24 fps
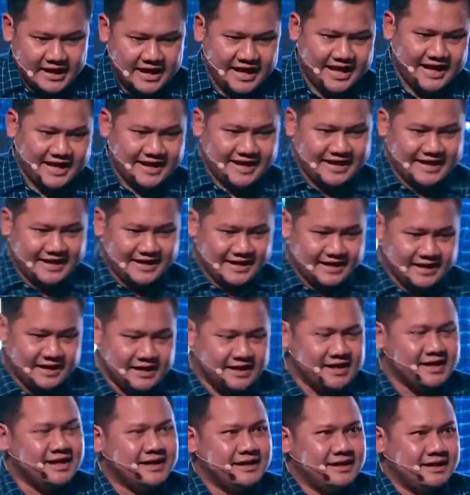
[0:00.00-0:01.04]
And
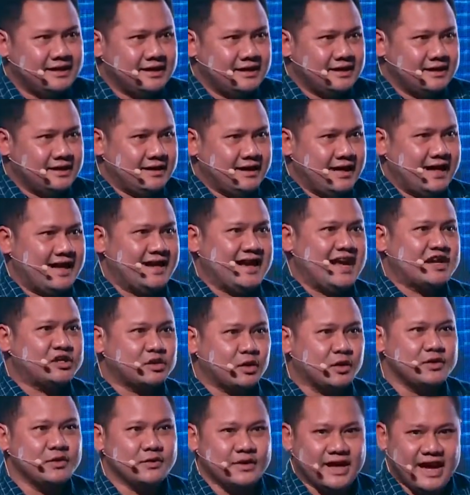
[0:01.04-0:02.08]
I
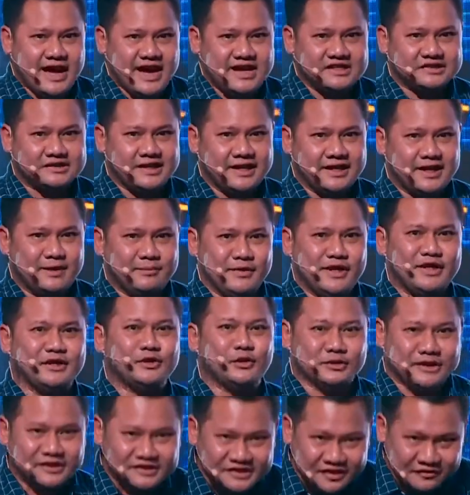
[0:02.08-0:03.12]
told you guys like in
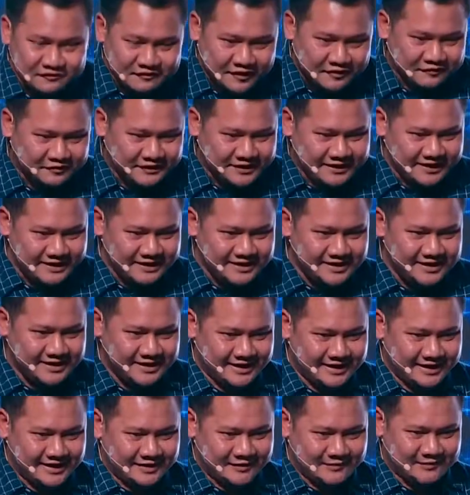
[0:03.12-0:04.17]
2015,
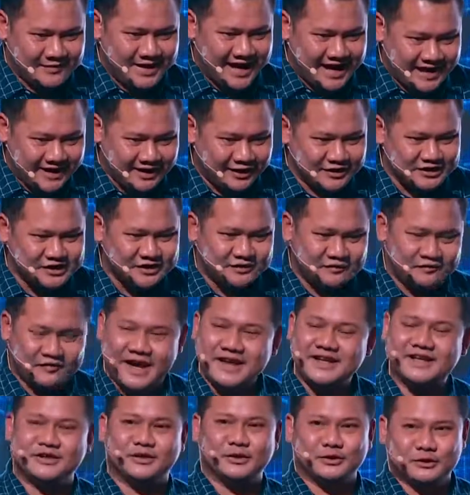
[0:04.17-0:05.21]
I launched
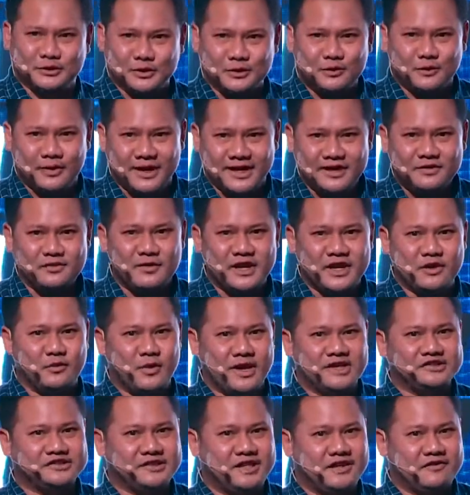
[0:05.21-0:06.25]
Find the TukTuk One. We
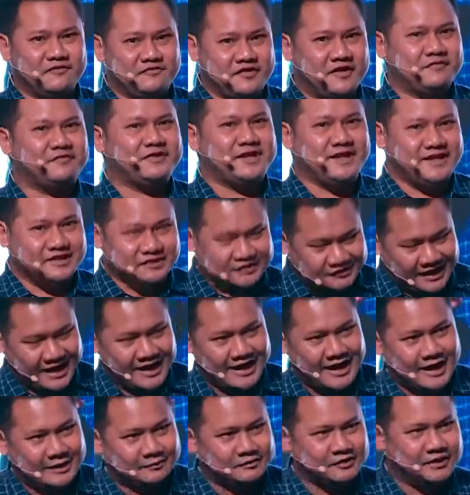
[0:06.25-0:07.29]
invest in 50
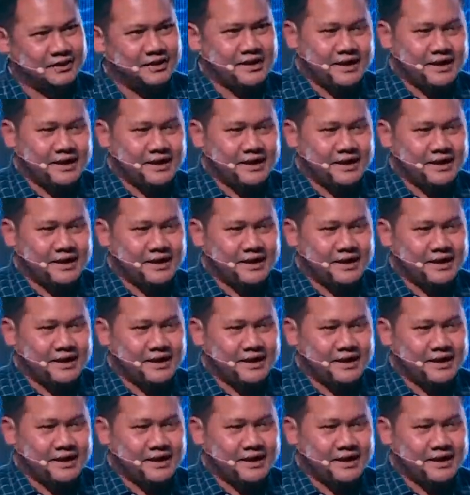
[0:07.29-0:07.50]
startups,